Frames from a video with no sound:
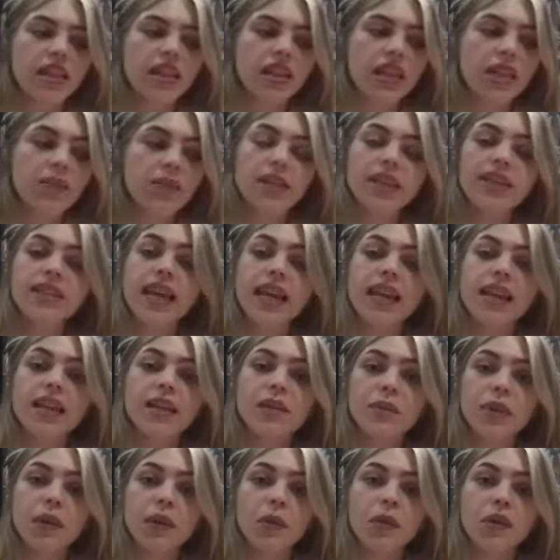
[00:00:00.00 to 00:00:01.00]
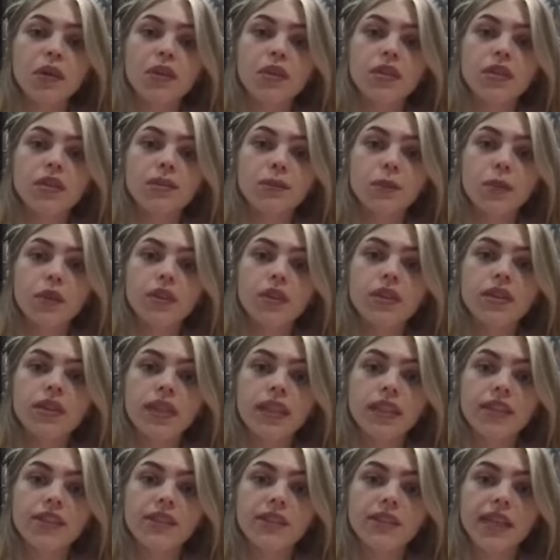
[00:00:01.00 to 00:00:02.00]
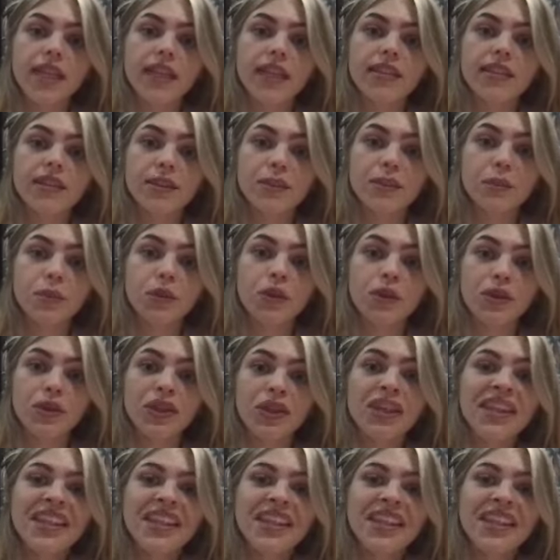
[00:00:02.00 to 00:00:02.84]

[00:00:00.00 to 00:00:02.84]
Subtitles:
he would send me one once he created one.